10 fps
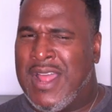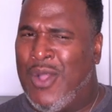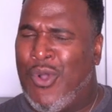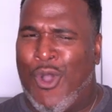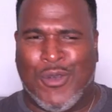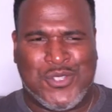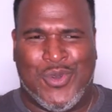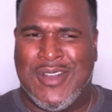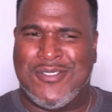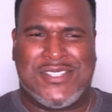I'm
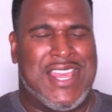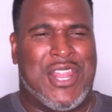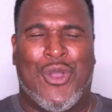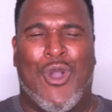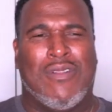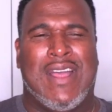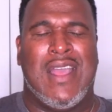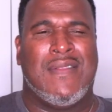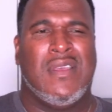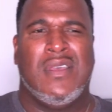also understanding all
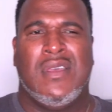that.